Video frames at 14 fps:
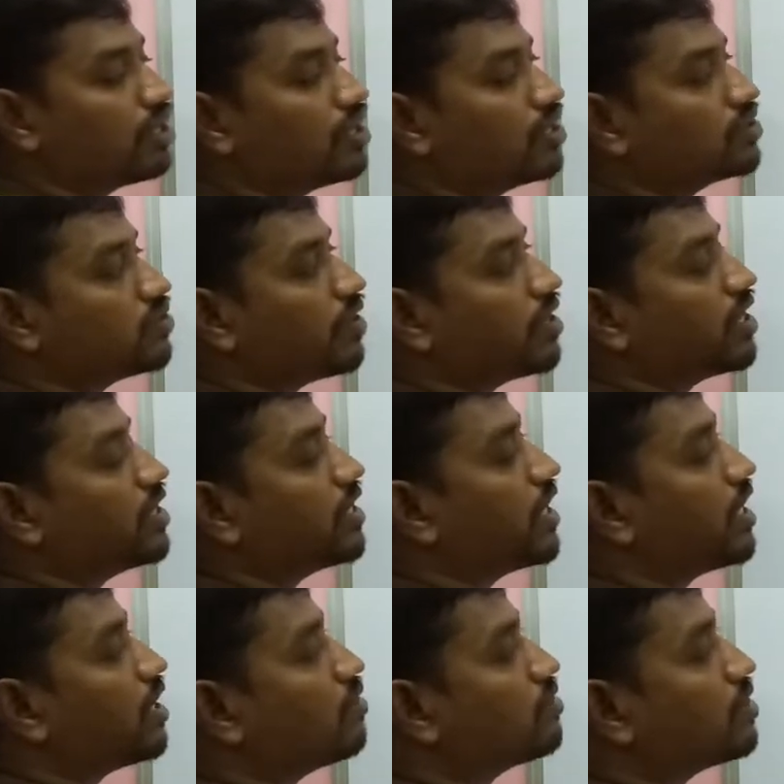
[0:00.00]
So I can
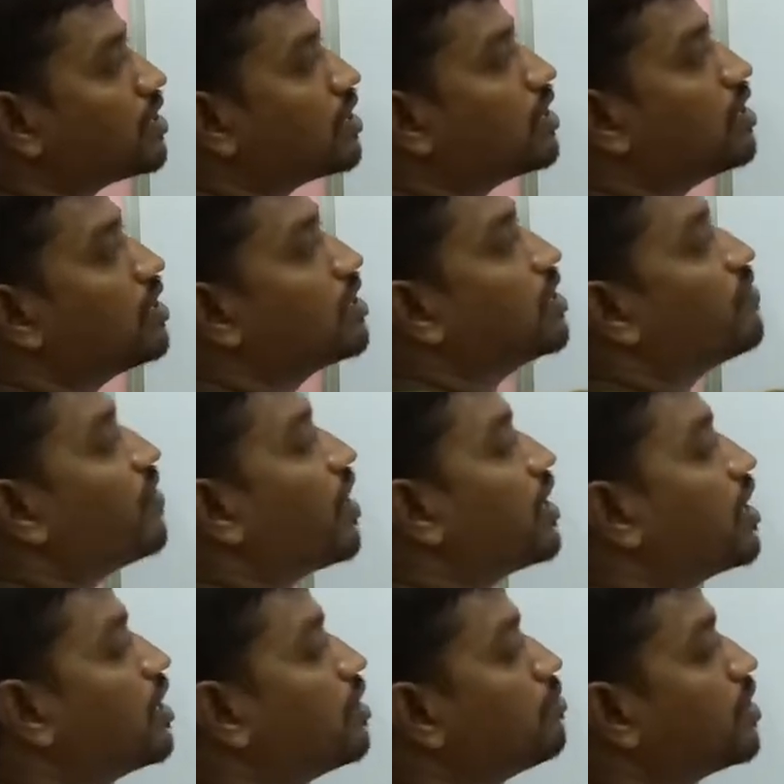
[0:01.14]
take out the
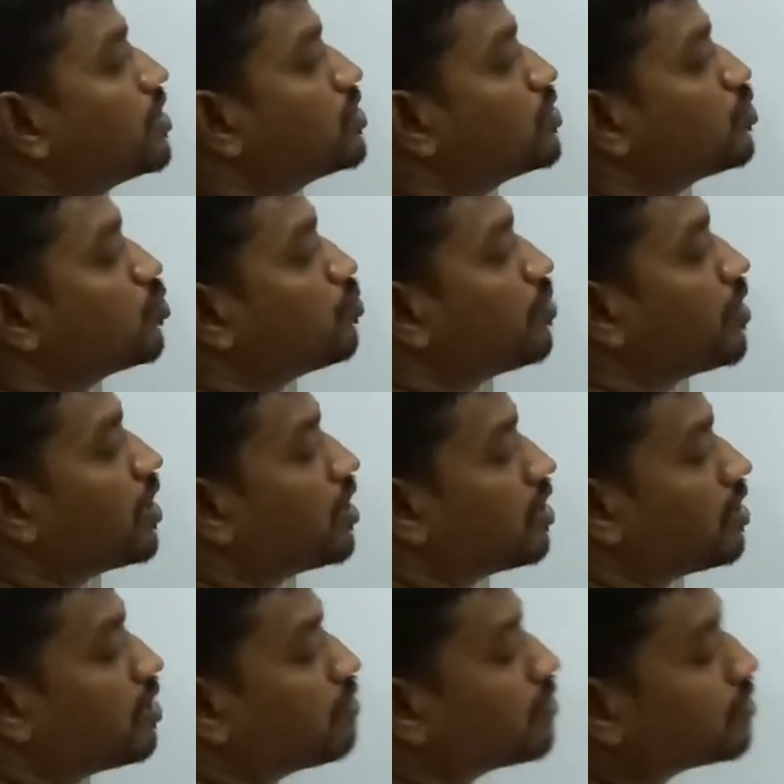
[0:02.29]
final image to
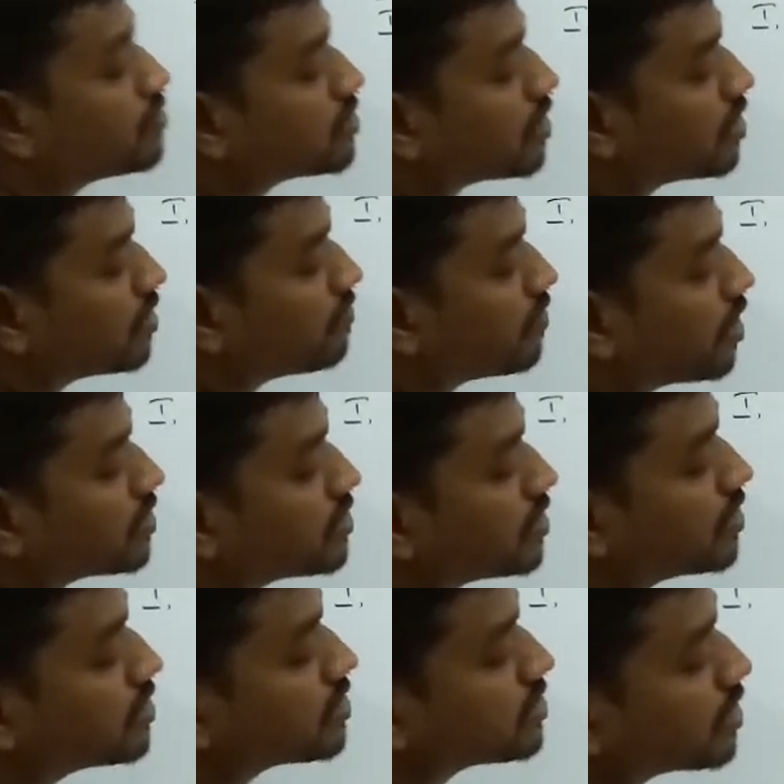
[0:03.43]
refraction
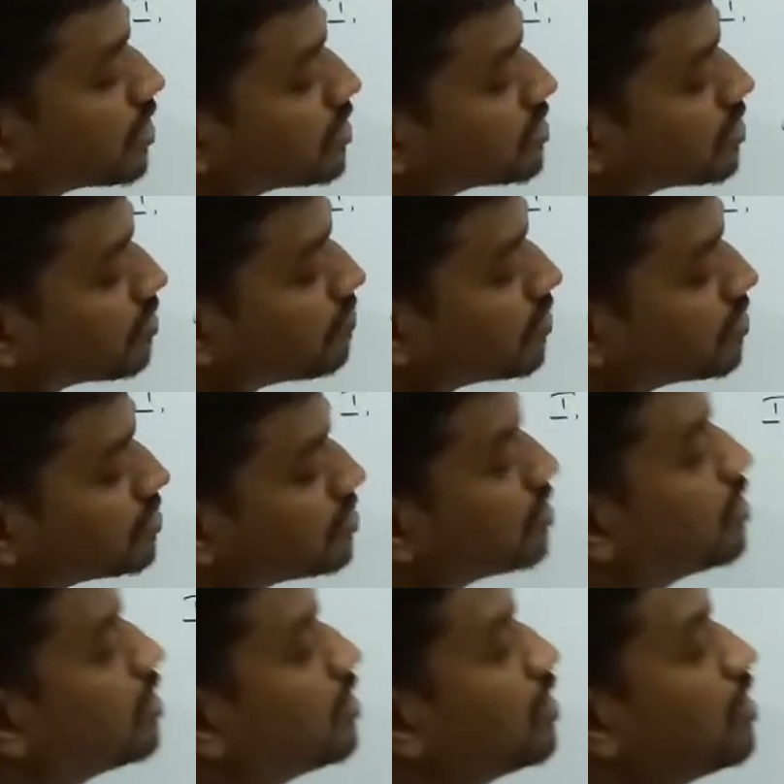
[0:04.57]
at the second surface.
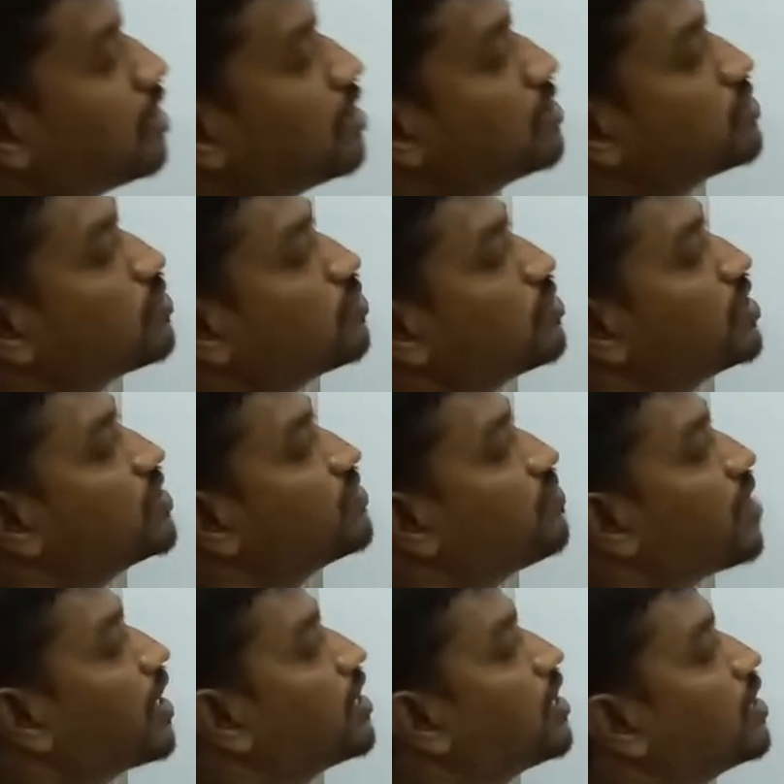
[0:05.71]
So this
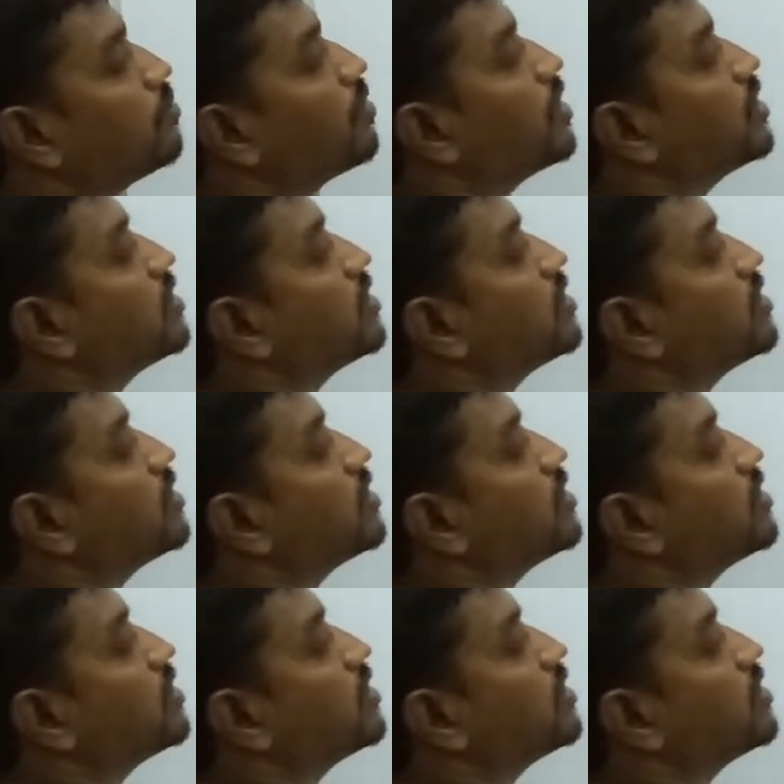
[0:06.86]
final image